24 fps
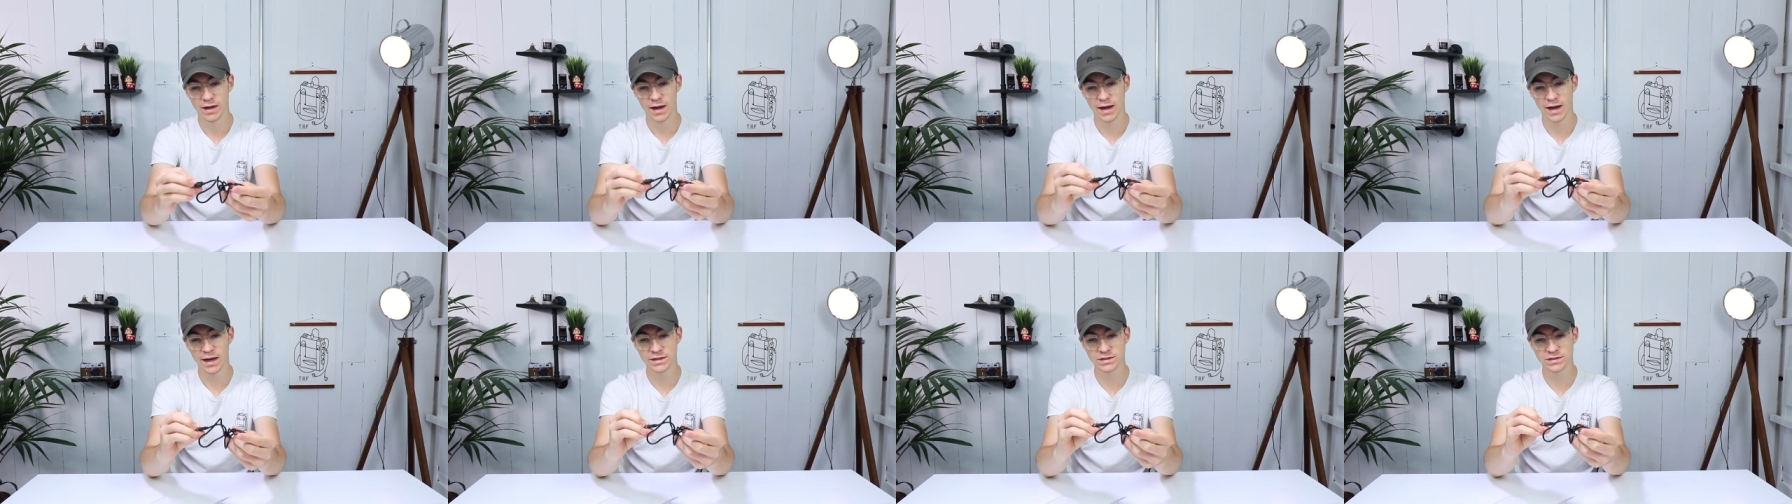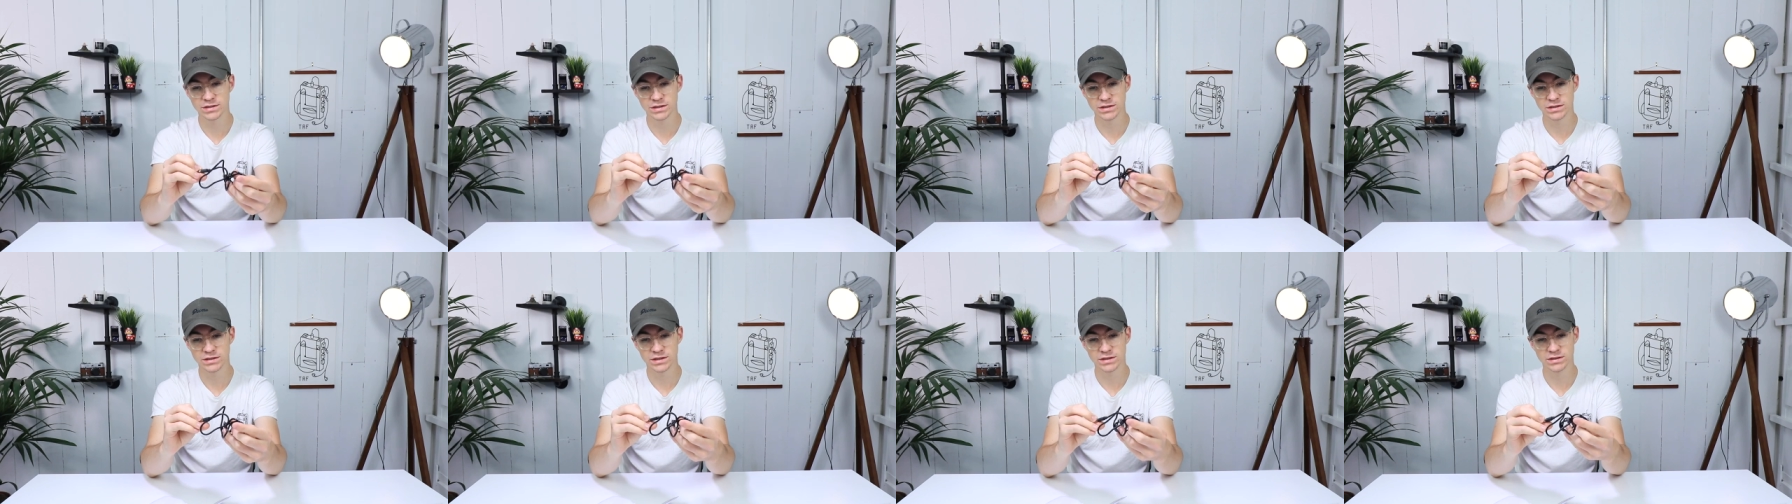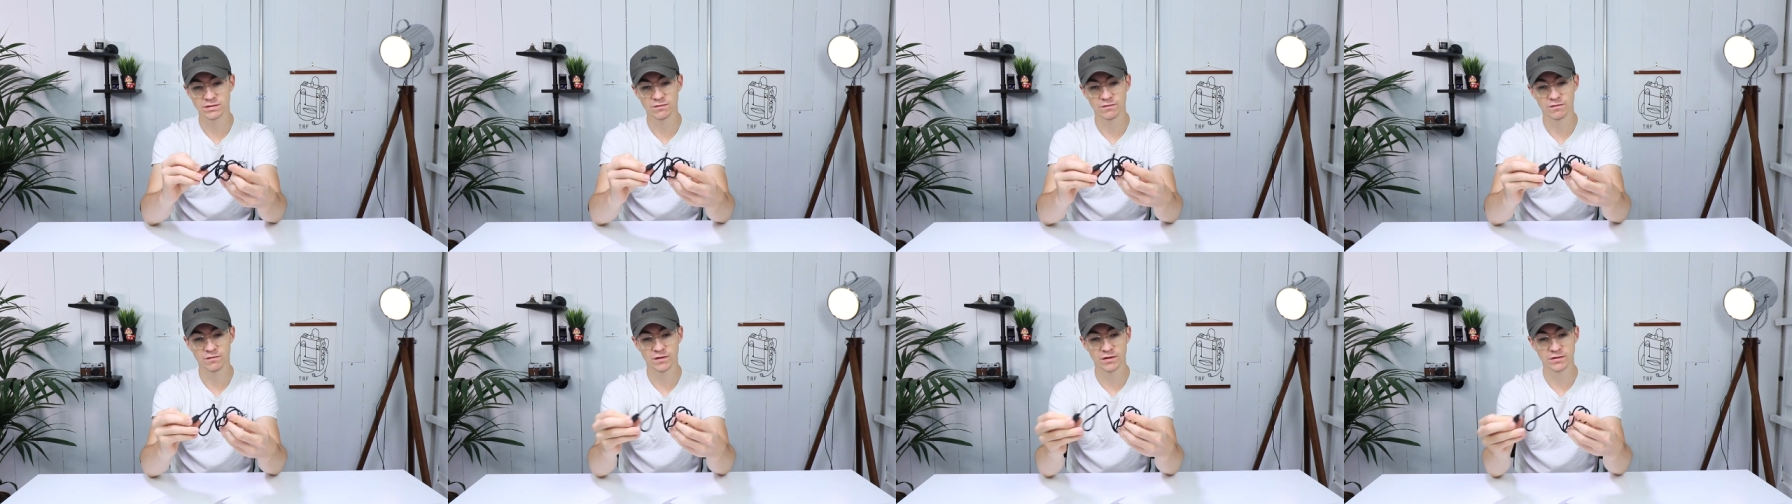Actually
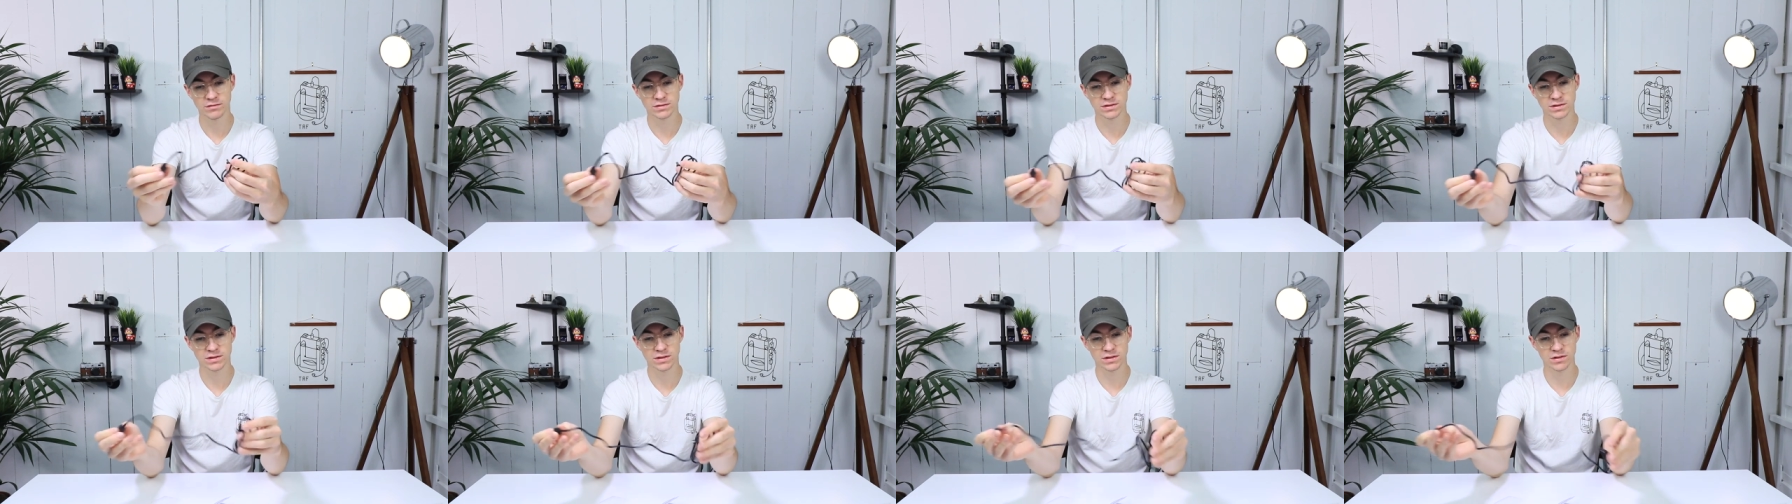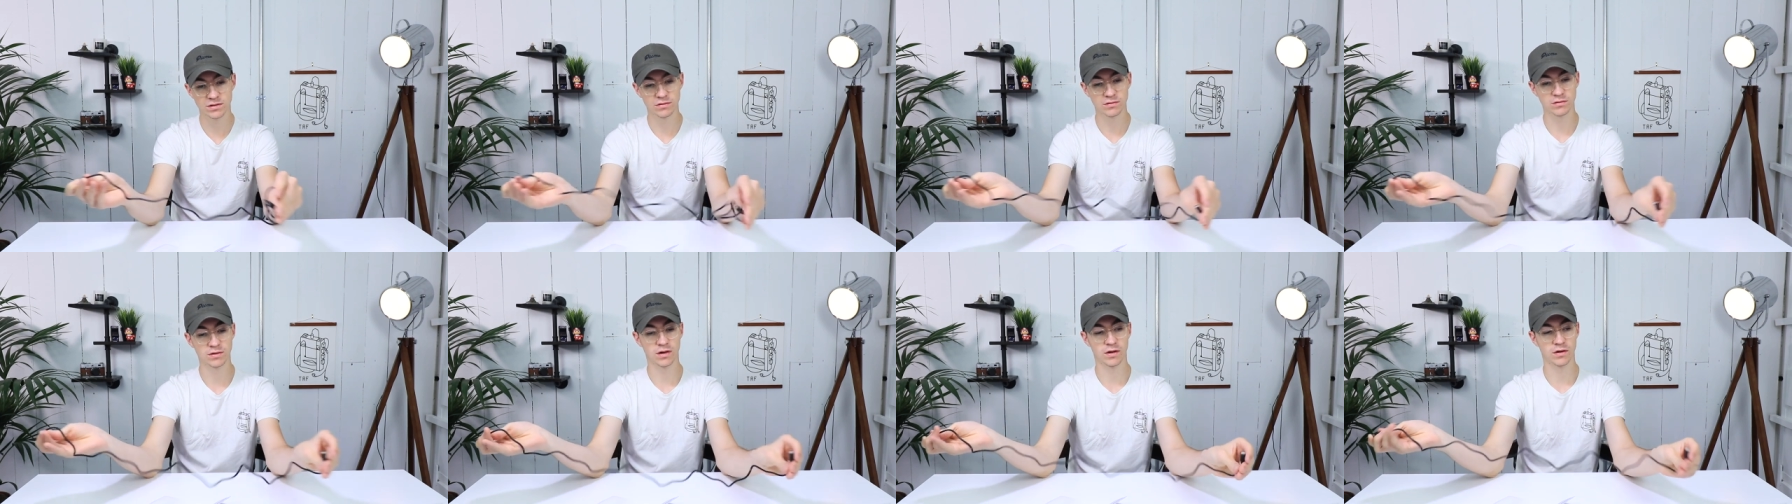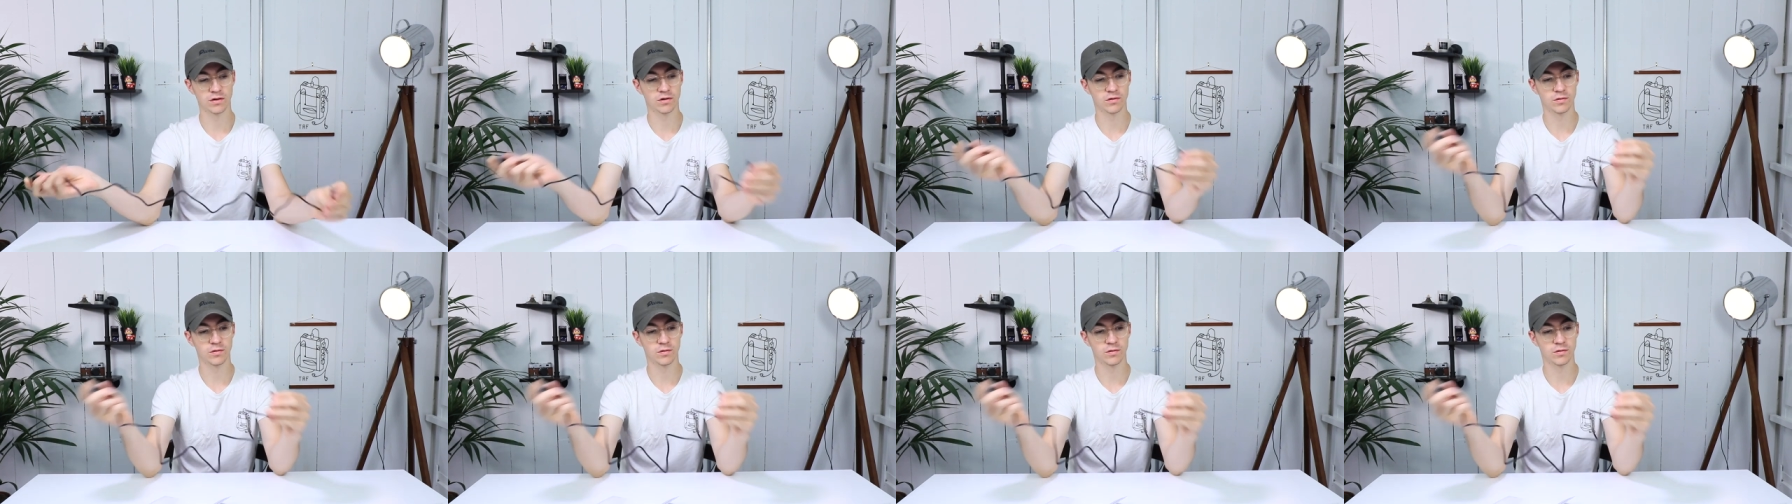doesn't feel too low